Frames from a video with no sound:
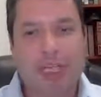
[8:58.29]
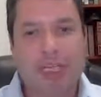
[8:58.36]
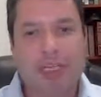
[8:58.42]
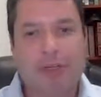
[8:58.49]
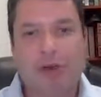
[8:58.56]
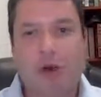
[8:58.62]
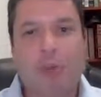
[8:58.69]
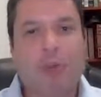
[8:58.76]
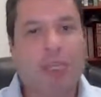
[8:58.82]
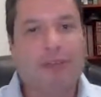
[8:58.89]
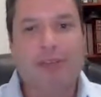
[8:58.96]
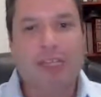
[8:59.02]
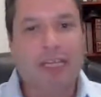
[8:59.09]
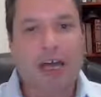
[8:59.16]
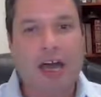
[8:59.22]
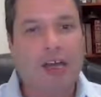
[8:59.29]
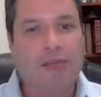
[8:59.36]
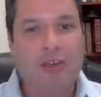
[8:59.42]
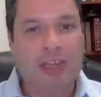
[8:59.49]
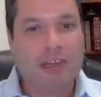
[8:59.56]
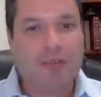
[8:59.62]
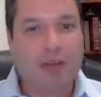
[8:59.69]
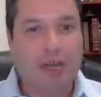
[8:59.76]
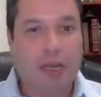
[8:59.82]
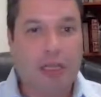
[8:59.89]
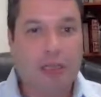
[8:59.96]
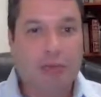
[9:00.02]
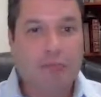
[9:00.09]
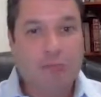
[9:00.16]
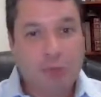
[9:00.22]
and you don't believe in the God of
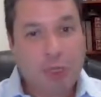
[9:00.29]
Israel,